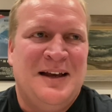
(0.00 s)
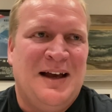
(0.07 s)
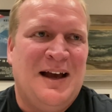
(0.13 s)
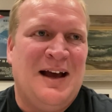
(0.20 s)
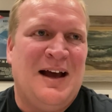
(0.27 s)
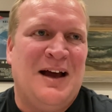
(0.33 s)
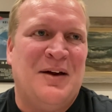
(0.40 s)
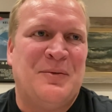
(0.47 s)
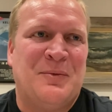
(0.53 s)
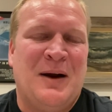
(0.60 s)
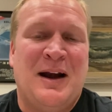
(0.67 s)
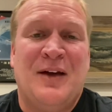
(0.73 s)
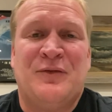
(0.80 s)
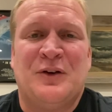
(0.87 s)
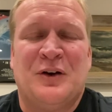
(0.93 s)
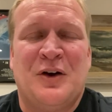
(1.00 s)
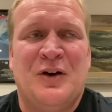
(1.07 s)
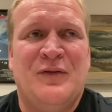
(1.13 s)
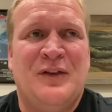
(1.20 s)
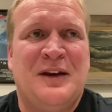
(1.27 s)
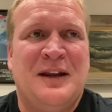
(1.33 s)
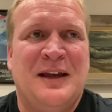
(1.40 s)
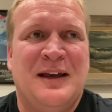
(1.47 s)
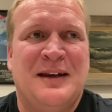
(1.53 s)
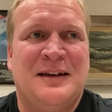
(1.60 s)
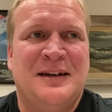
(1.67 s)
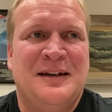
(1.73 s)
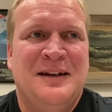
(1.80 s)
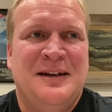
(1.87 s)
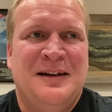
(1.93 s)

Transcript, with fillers: uh, right after COVID hit